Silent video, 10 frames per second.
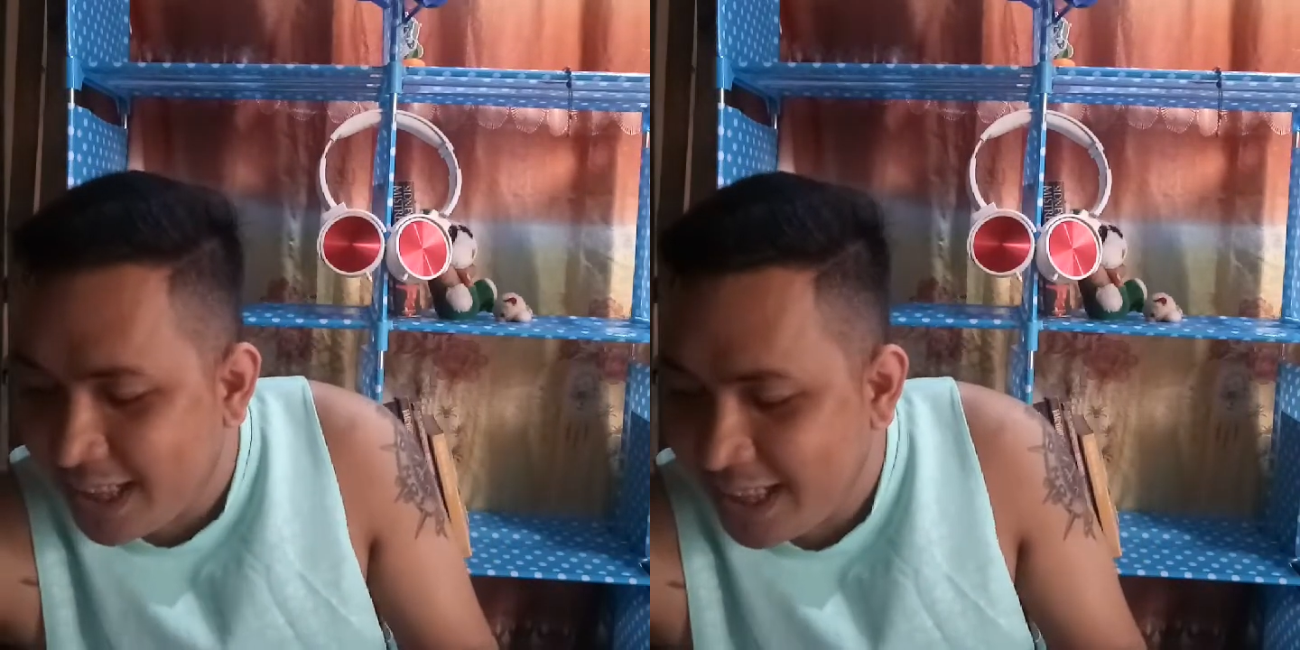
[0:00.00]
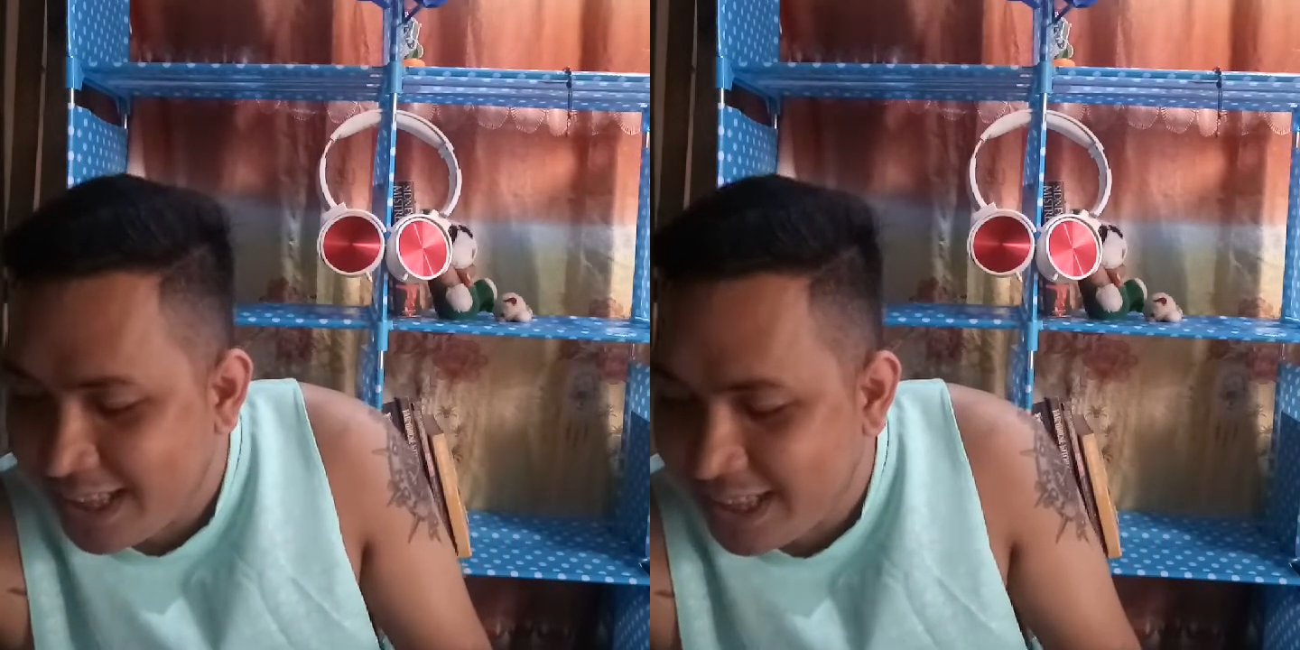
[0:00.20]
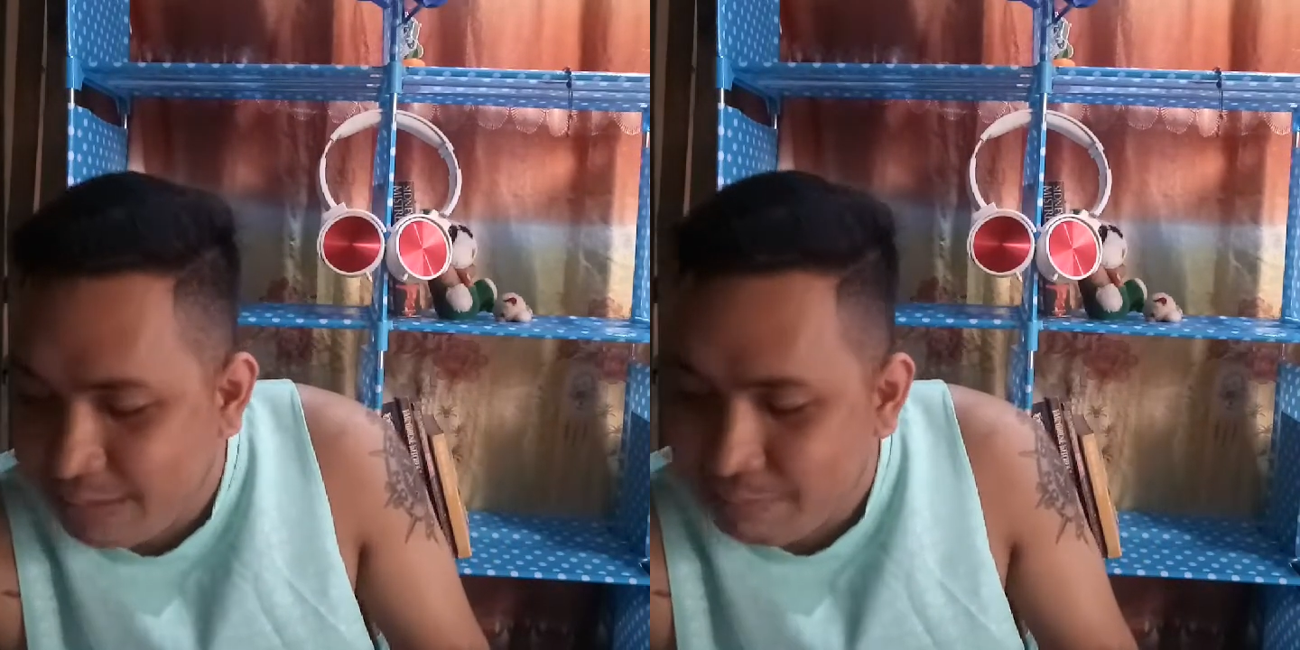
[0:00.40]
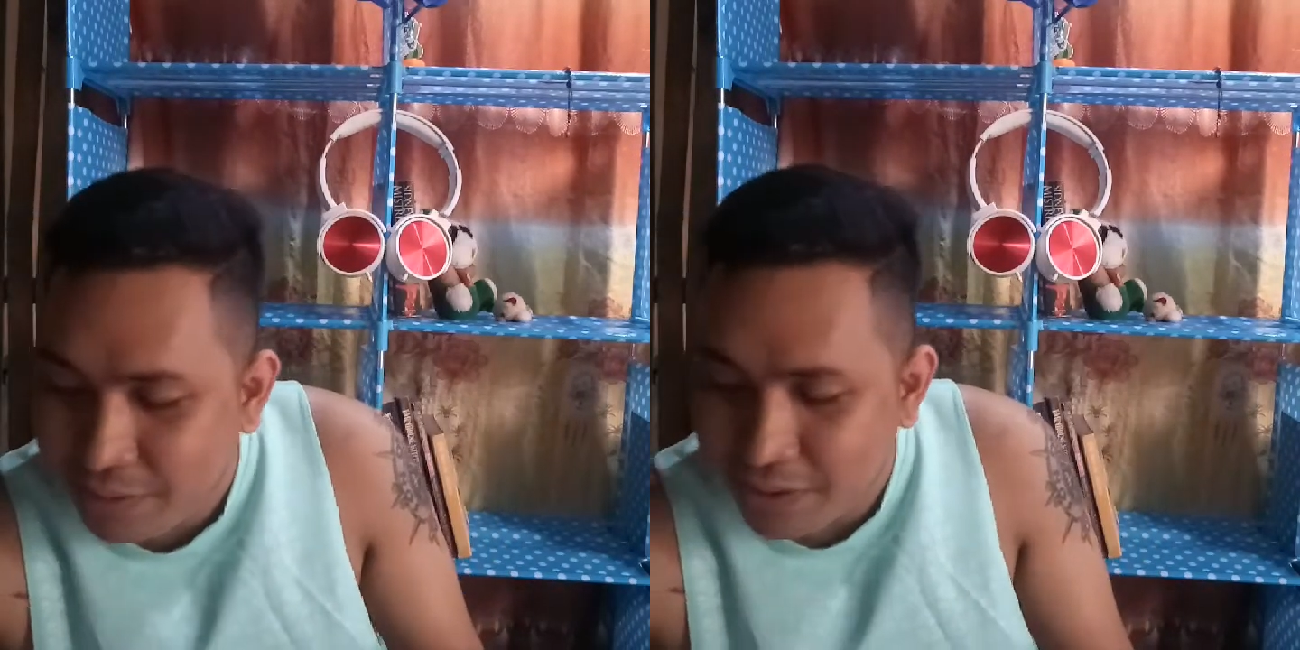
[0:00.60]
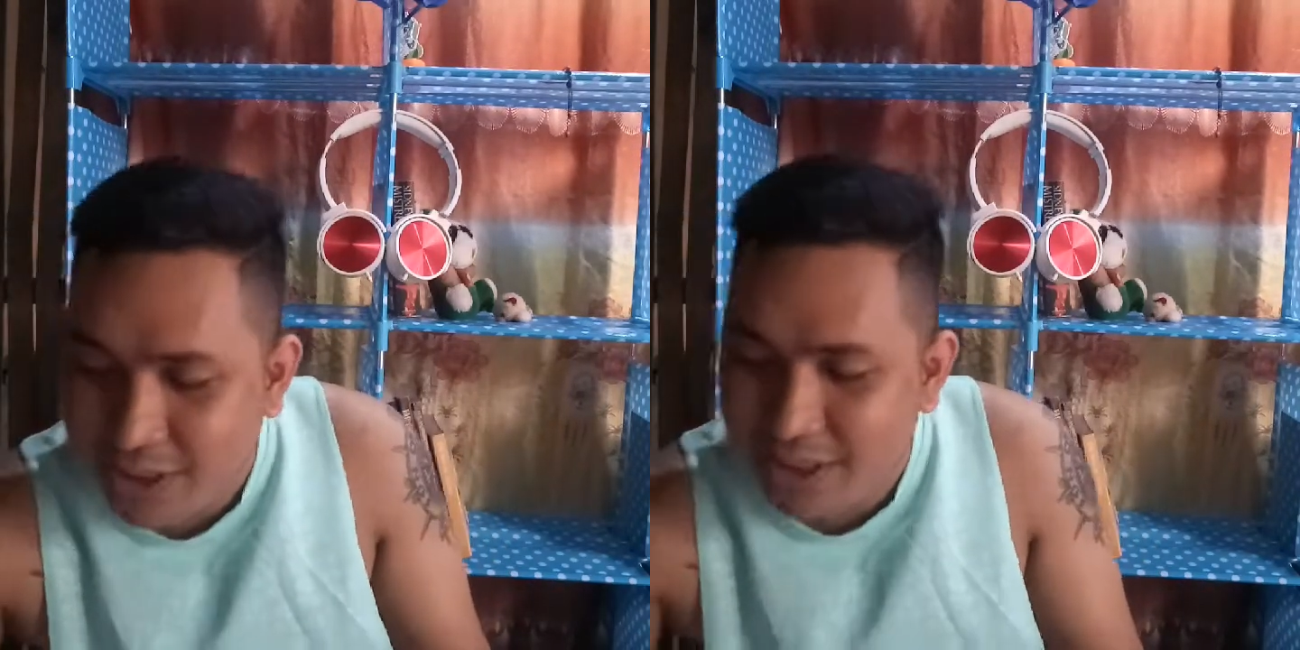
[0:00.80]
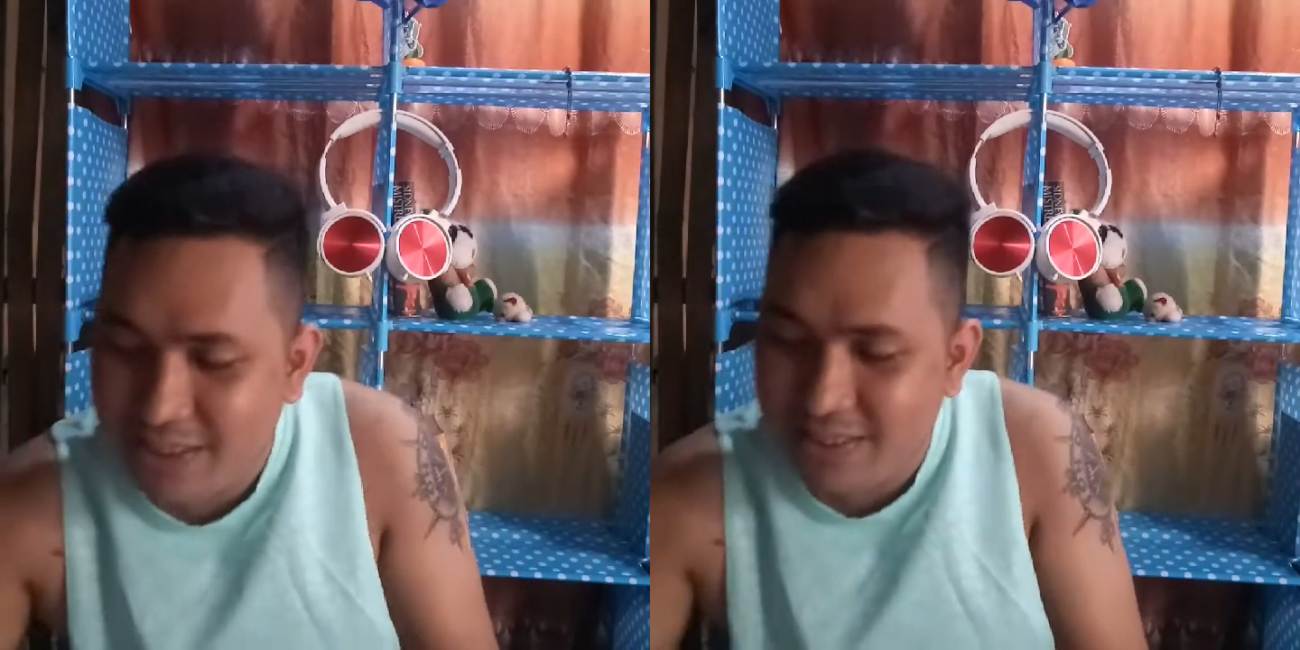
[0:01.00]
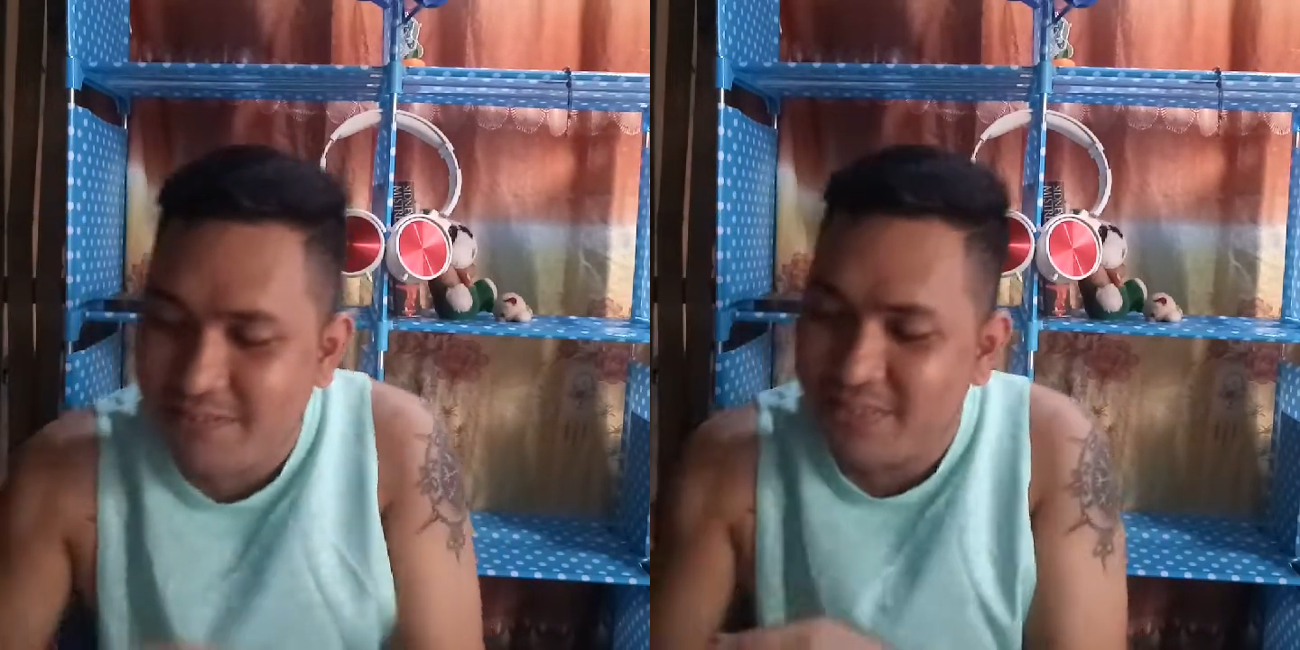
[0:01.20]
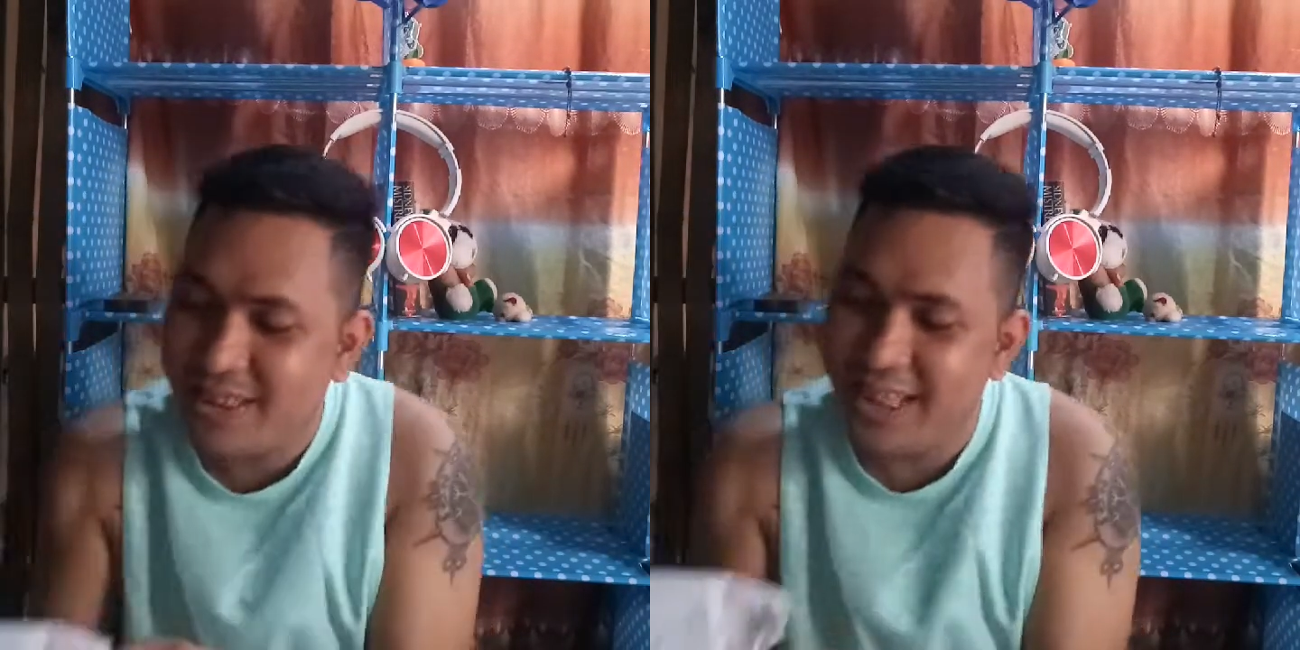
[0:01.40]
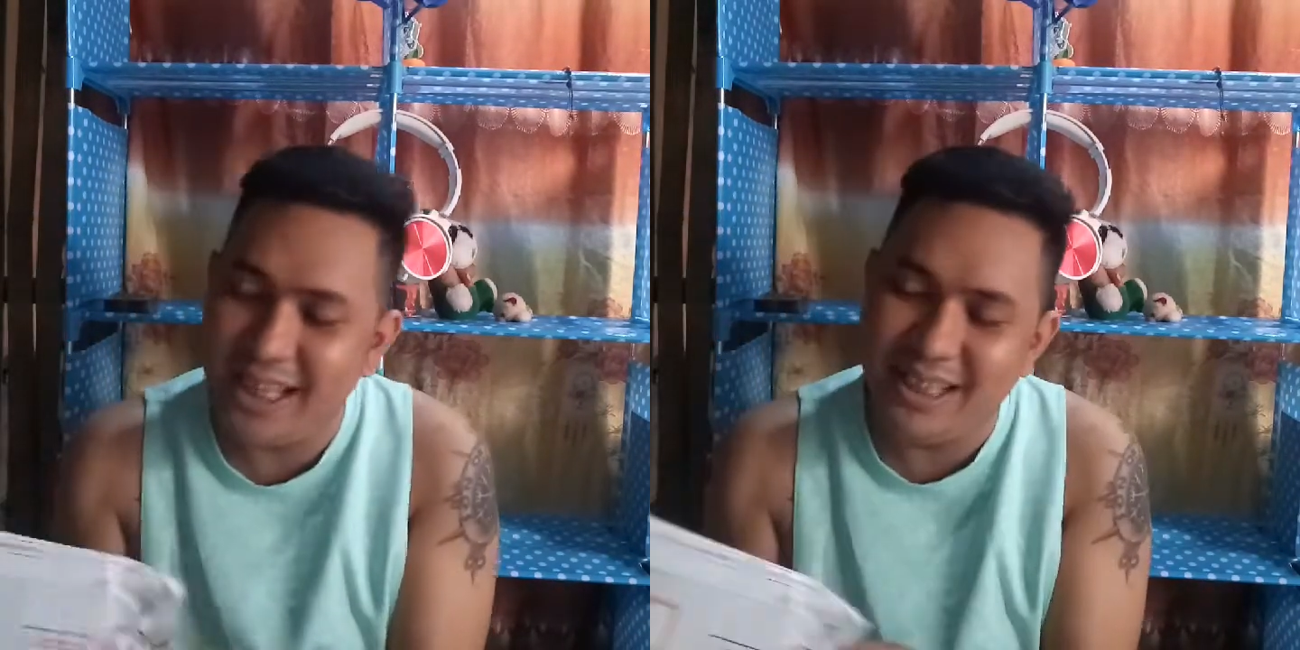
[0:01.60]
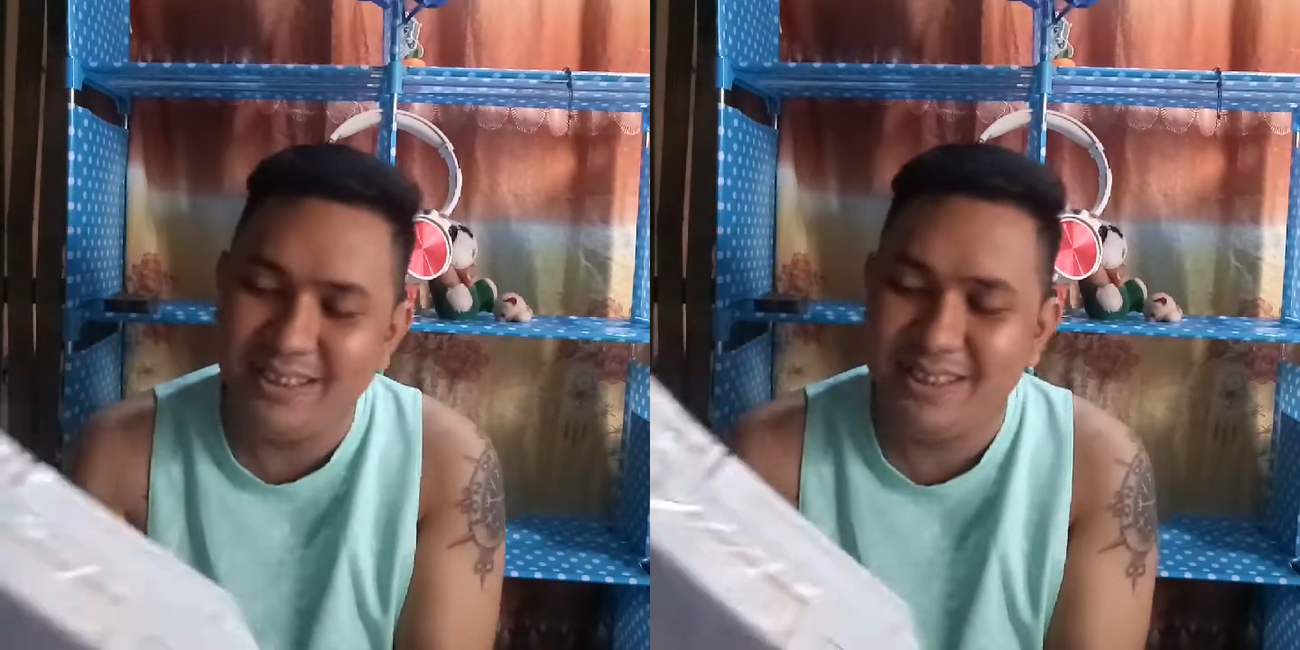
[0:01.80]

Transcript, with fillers: tiny book. Yeah,